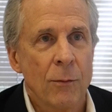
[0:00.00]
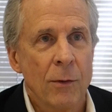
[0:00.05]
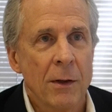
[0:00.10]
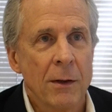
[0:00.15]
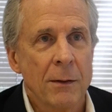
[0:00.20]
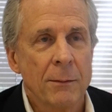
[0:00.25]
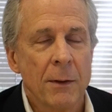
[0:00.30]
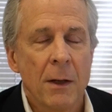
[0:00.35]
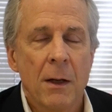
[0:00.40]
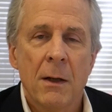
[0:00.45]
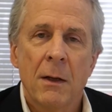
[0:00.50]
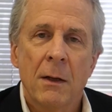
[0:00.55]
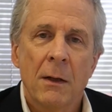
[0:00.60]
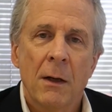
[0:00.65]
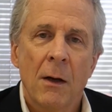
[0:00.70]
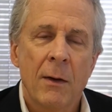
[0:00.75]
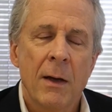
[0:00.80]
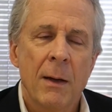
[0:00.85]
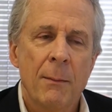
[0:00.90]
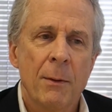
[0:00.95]
work.
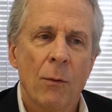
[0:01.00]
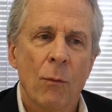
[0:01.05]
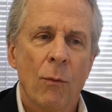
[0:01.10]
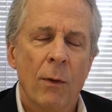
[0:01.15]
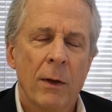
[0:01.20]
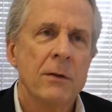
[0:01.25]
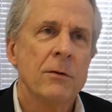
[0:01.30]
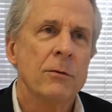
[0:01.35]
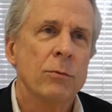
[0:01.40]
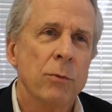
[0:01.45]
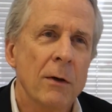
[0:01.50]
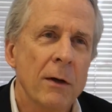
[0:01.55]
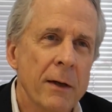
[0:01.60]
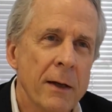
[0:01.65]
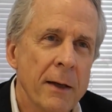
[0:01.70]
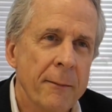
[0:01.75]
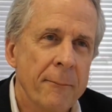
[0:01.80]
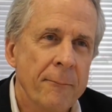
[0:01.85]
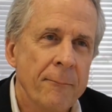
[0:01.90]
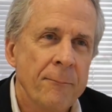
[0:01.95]
Okay, but what is working?